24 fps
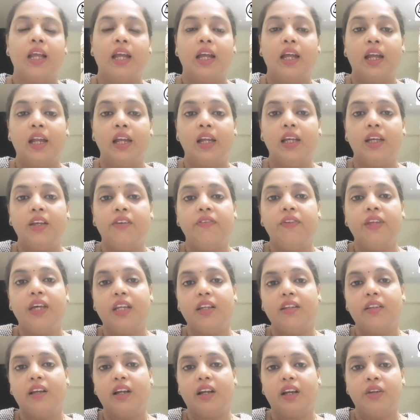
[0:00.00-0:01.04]
And if there
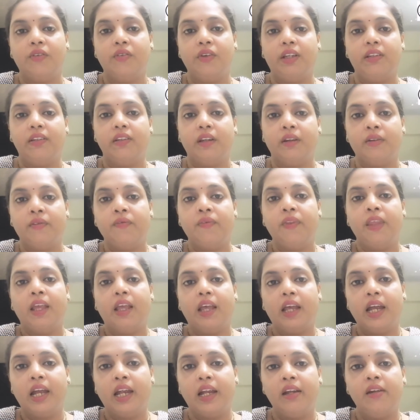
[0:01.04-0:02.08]
is a conviction
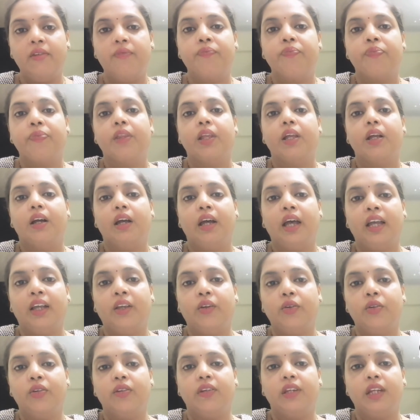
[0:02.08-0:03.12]
and
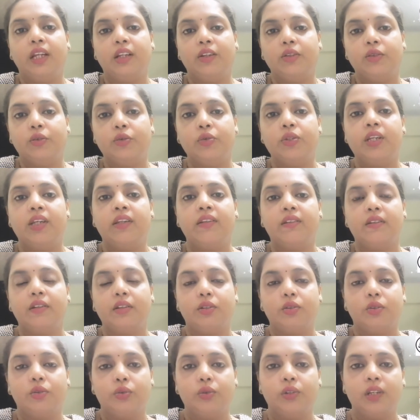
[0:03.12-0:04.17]
accused still
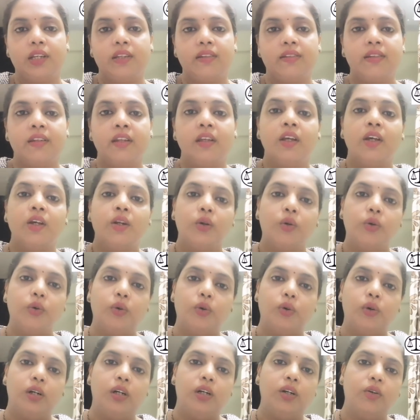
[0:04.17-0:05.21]
chooses to
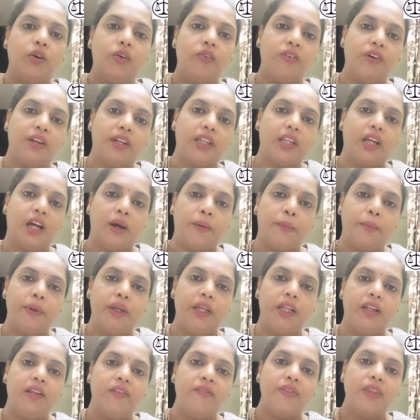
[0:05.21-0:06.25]
go for the
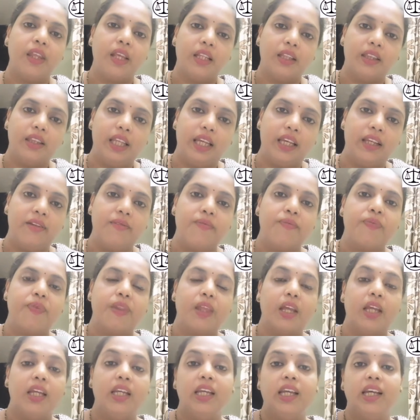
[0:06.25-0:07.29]
appeal, then
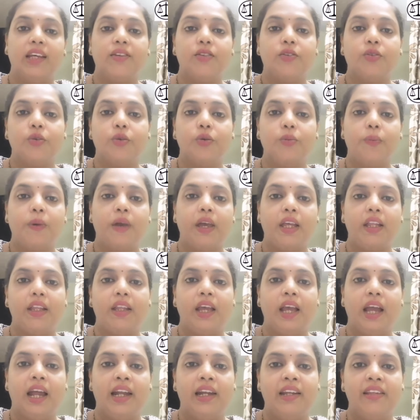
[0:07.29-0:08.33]
he has to pay
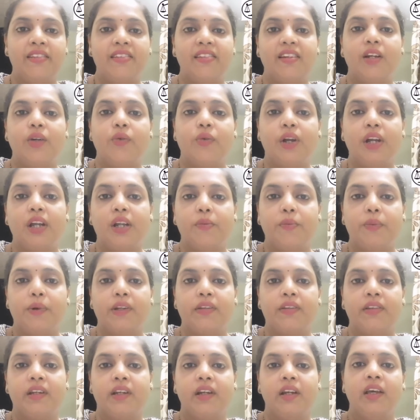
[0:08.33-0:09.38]
the additional
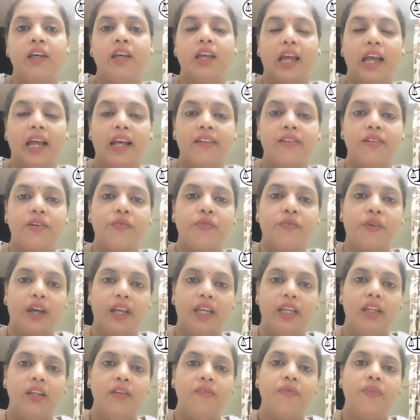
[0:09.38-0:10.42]
20% as a
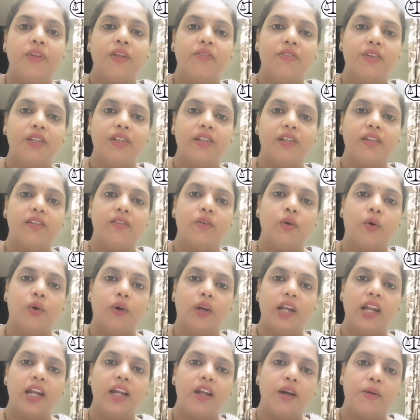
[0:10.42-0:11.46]
fine, which is over
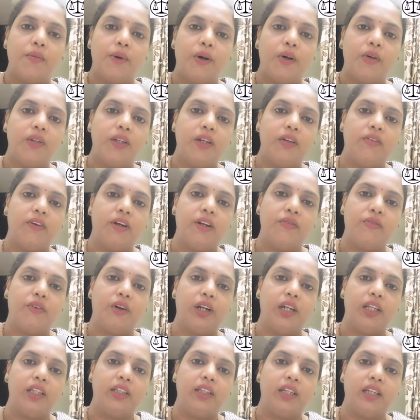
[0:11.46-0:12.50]
and above the
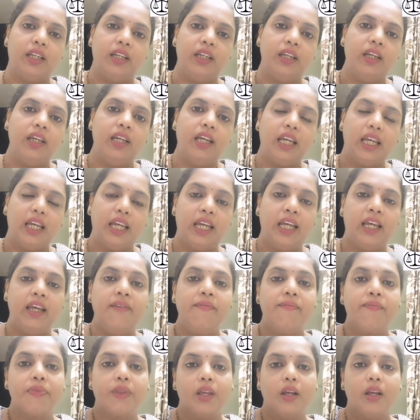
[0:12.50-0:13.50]
143A